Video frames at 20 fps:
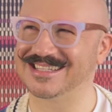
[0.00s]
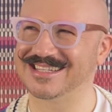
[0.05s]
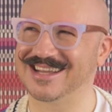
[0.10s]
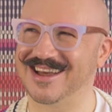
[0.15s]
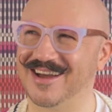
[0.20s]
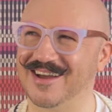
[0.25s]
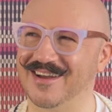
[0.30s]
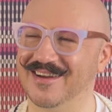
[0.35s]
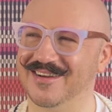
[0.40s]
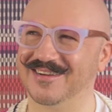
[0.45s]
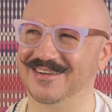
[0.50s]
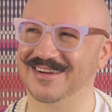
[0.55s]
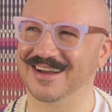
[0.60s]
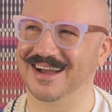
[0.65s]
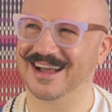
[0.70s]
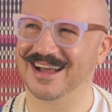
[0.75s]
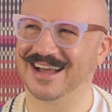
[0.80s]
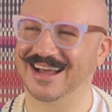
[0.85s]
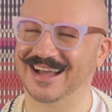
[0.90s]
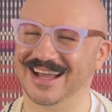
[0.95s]
so
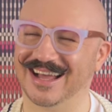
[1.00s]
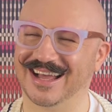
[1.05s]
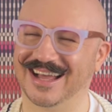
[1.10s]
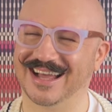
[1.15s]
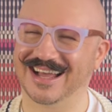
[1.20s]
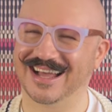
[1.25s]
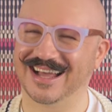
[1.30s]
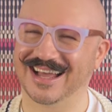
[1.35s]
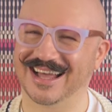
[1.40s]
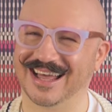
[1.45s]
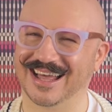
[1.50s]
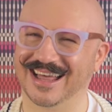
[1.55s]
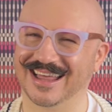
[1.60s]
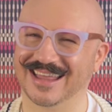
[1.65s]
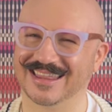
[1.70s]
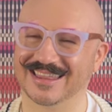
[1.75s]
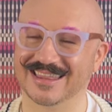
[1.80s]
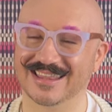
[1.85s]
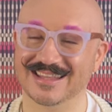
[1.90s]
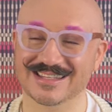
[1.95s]
uh,
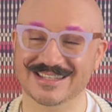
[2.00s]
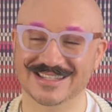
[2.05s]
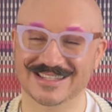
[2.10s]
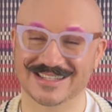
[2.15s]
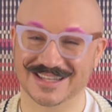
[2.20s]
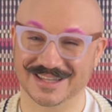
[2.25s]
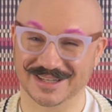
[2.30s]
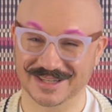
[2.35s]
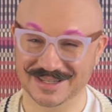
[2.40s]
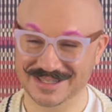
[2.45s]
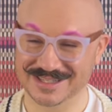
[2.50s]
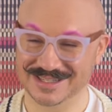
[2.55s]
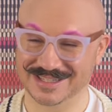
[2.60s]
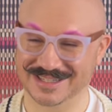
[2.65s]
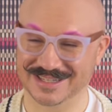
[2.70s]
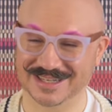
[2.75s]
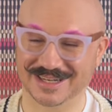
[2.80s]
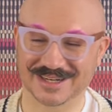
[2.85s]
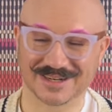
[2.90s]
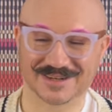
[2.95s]
this this
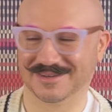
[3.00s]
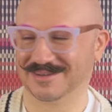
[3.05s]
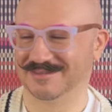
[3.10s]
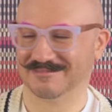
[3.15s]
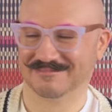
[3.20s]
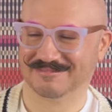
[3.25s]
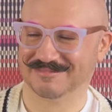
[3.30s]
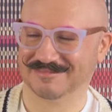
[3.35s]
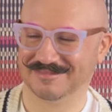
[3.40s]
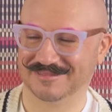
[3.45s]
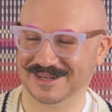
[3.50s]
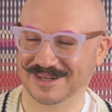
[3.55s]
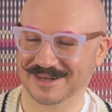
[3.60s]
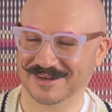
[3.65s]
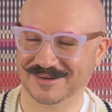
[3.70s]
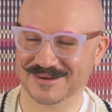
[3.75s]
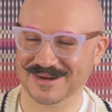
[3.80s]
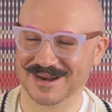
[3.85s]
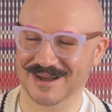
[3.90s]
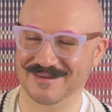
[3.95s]
little
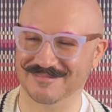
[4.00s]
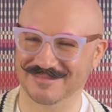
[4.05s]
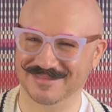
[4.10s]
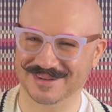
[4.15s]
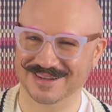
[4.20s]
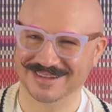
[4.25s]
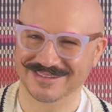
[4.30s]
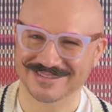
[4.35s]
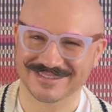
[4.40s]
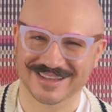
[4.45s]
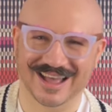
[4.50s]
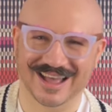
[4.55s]
little number,